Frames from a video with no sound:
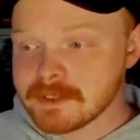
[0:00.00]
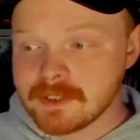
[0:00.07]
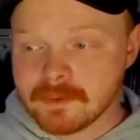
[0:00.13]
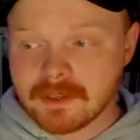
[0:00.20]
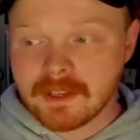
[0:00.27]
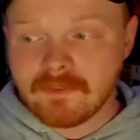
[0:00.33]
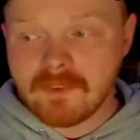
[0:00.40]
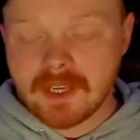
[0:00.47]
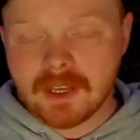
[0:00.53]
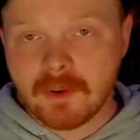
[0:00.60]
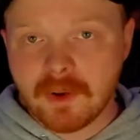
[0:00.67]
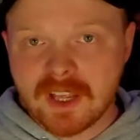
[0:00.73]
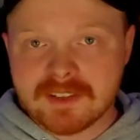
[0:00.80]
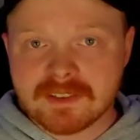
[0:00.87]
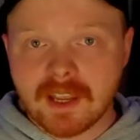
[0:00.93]
doing a video
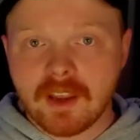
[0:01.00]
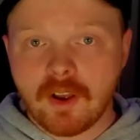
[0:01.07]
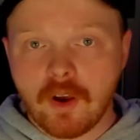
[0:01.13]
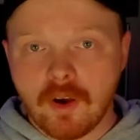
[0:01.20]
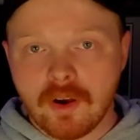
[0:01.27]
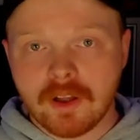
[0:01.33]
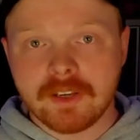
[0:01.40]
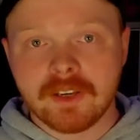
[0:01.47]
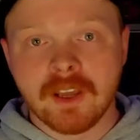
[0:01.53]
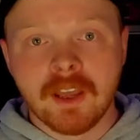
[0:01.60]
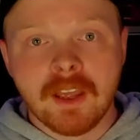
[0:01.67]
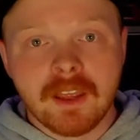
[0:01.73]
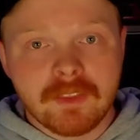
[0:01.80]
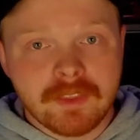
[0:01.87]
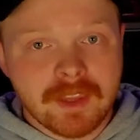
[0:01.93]
essay on
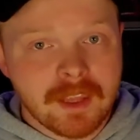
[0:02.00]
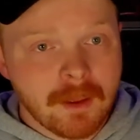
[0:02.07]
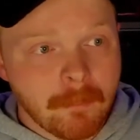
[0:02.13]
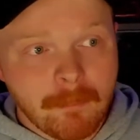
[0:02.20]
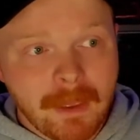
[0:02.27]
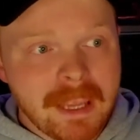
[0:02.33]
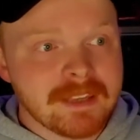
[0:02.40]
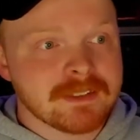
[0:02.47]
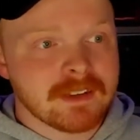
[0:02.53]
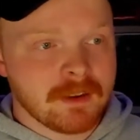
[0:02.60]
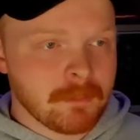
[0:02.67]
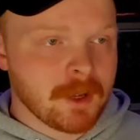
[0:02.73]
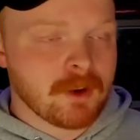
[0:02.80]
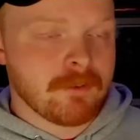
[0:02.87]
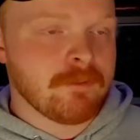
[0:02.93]
the amazing
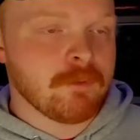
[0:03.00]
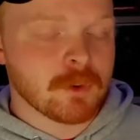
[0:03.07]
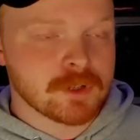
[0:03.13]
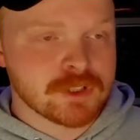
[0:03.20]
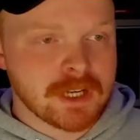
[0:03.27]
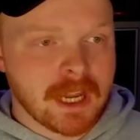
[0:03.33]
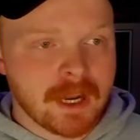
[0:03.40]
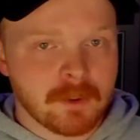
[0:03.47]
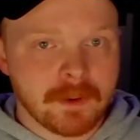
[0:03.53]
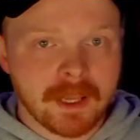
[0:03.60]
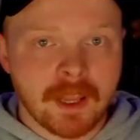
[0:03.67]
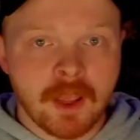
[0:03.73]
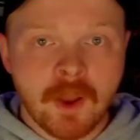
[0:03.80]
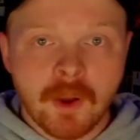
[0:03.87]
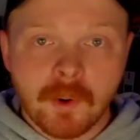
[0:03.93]
amount of
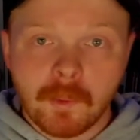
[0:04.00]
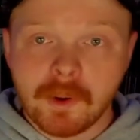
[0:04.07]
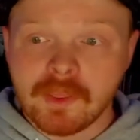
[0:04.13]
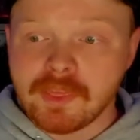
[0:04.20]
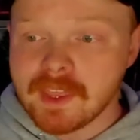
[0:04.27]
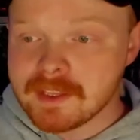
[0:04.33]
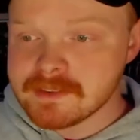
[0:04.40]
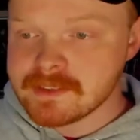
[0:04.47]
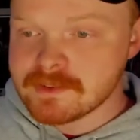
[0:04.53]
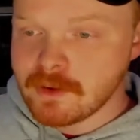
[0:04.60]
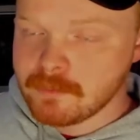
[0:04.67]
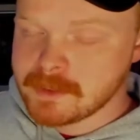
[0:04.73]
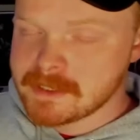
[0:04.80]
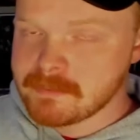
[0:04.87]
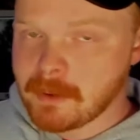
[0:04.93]
foreshadowing within
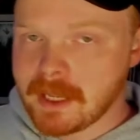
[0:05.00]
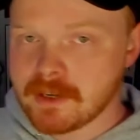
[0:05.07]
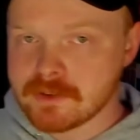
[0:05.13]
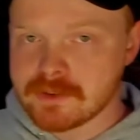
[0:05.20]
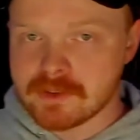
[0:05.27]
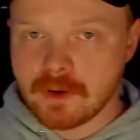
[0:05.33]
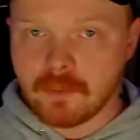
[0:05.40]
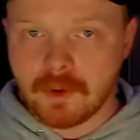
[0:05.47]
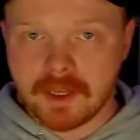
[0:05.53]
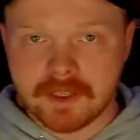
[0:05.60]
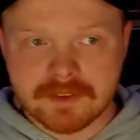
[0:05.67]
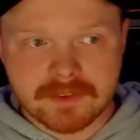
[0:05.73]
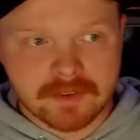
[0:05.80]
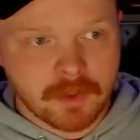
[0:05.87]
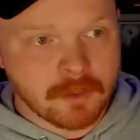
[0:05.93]
Soma Spider So
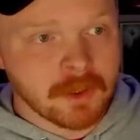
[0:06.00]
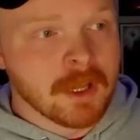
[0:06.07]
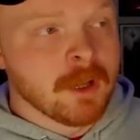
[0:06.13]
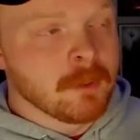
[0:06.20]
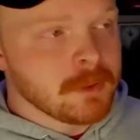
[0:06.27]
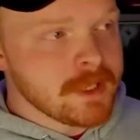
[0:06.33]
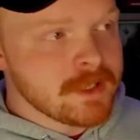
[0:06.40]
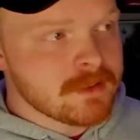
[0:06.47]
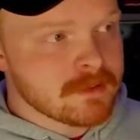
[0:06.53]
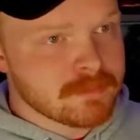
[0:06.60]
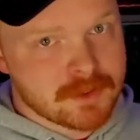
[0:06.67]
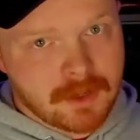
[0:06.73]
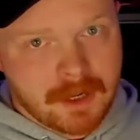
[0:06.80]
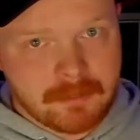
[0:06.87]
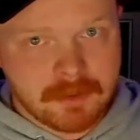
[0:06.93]
What, so please
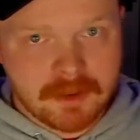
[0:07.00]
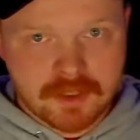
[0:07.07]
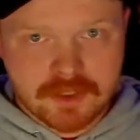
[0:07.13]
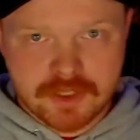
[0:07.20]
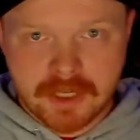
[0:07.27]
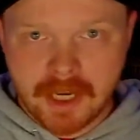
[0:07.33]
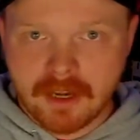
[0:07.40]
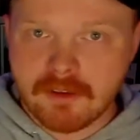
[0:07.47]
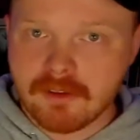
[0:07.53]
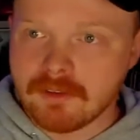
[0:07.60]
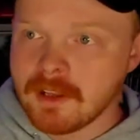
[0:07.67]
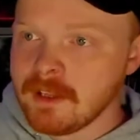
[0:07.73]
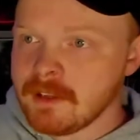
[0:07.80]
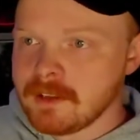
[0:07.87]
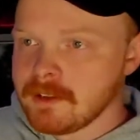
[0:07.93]
subscribe to this channel,
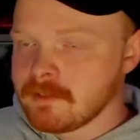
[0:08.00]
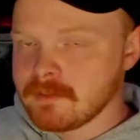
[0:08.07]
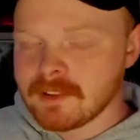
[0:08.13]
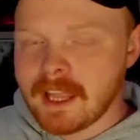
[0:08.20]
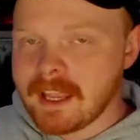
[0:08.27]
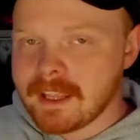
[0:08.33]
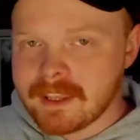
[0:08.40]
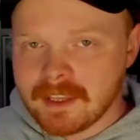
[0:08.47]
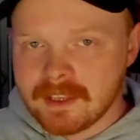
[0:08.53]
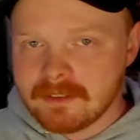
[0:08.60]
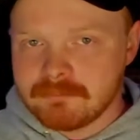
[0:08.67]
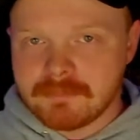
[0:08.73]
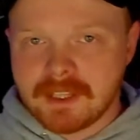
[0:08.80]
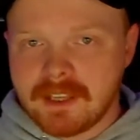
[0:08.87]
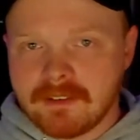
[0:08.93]
like
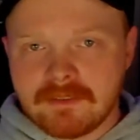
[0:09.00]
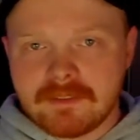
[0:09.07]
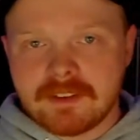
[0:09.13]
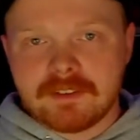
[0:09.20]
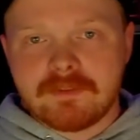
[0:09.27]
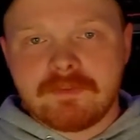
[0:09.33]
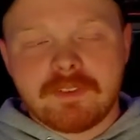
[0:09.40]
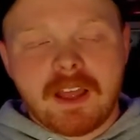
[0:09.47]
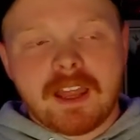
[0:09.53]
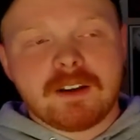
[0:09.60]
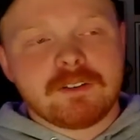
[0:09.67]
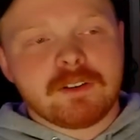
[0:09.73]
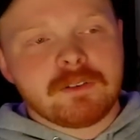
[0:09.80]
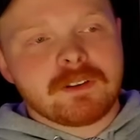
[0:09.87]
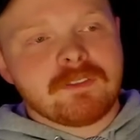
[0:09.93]
it, give
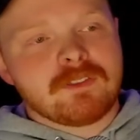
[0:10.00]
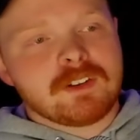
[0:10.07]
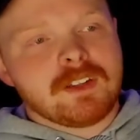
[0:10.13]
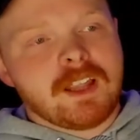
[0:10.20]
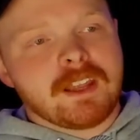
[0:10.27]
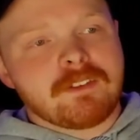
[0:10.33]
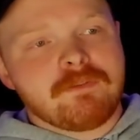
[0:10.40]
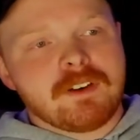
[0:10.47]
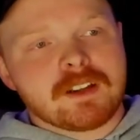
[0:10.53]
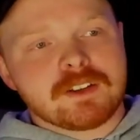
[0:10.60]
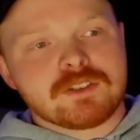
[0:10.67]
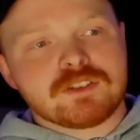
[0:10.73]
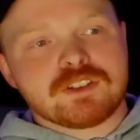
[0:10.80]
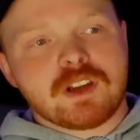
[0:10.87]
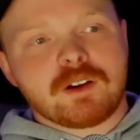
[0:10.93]
it a like,
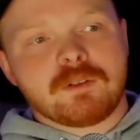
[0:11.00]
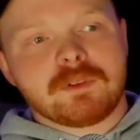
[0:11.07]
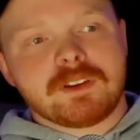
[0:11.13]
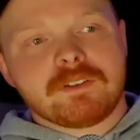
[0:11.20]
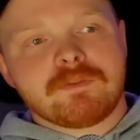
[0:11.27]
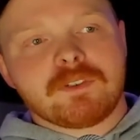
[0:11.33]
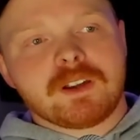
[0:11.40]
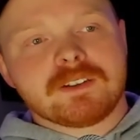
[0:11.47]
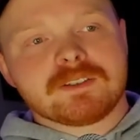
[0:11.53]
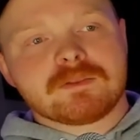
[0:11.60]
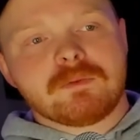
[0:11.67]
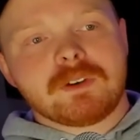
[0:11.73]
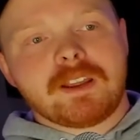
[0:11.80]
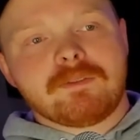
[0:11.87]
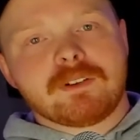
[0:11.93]
fucking share it with your friends,
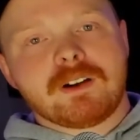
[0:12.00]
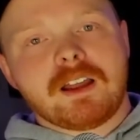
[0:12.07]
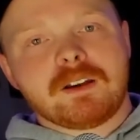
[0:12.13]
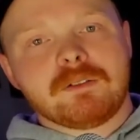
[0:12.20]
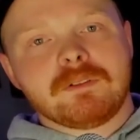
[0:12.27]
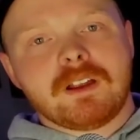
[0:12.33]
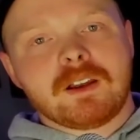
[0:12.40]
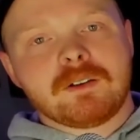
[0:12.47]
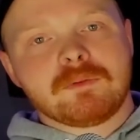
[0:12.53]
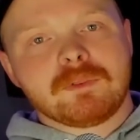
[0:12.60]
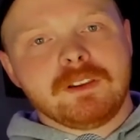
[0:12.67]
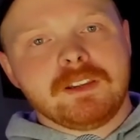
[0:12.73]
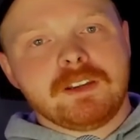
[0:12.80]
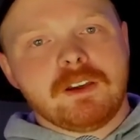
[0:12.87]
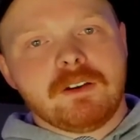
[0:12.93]
whatever. I don't
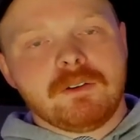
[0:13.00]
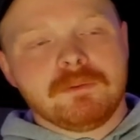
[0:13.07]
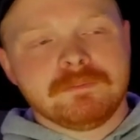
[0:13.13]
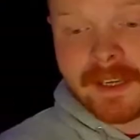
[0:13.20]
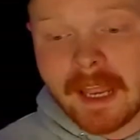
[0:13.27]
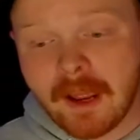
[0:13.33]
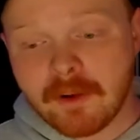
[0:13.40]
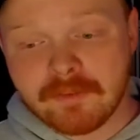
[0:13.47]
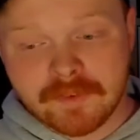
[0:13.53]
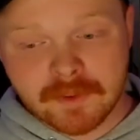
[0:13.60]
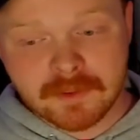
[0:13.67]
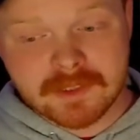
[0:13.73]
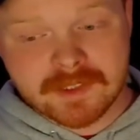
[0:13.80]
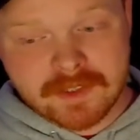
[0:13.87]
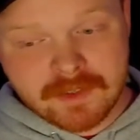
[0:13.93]
really know. Now, if
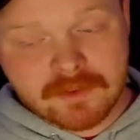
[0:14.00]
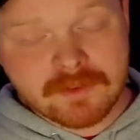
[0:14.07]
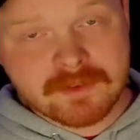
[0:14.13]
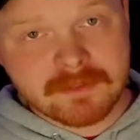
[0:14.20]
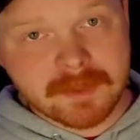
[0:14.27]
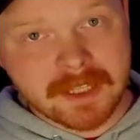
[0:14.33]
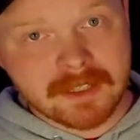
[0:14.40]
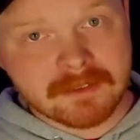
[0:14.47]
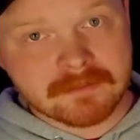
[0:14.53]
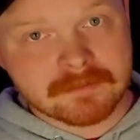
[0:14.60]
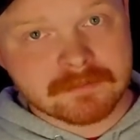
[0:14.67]
you'll excuse me,